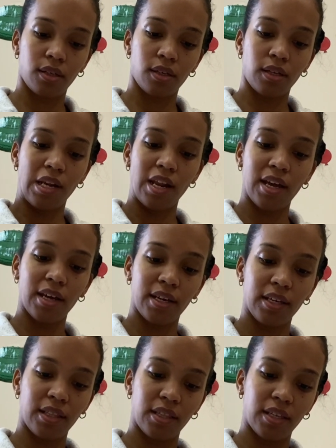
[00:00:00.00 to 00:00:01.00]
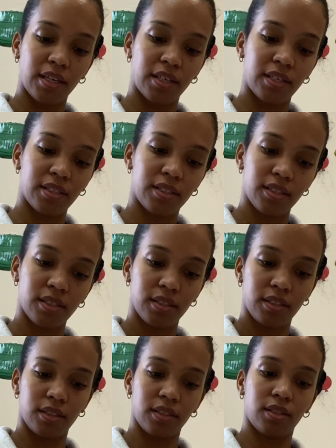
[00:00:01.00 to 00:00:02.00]
like this.
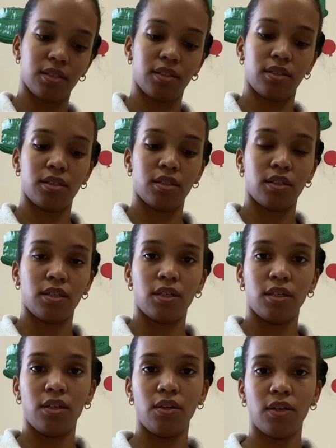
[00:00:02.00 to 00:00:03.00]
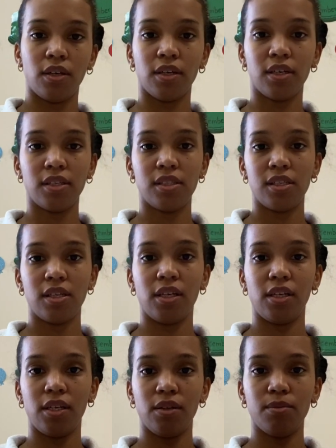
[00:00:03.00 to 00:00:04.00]
You can
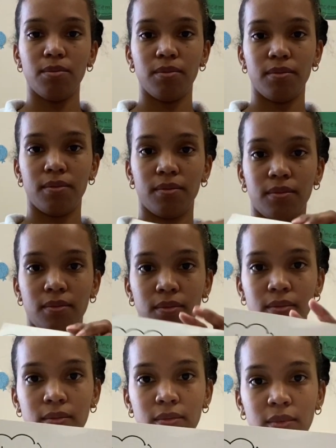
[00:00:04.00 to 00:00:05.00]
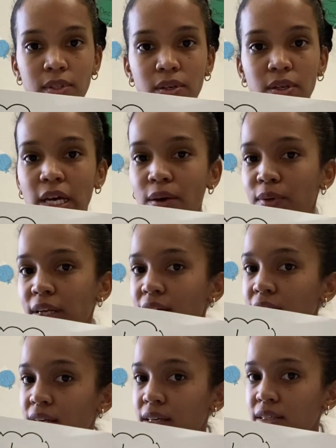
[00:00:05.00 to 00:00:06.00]
continue. Look how
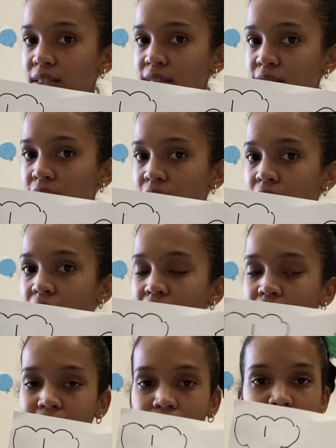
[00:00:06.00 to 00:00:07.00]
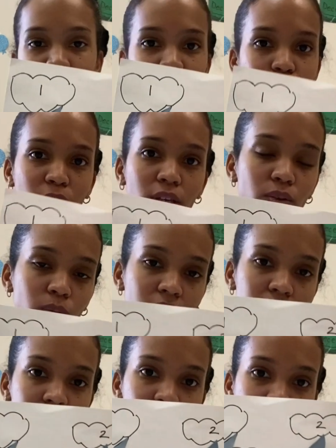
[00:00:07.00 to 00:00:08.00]
nice. Cloud, something you
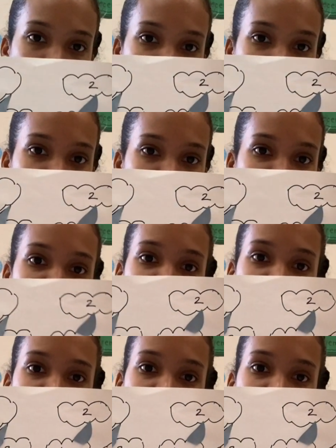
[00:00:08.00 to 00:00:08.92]
can save and go over your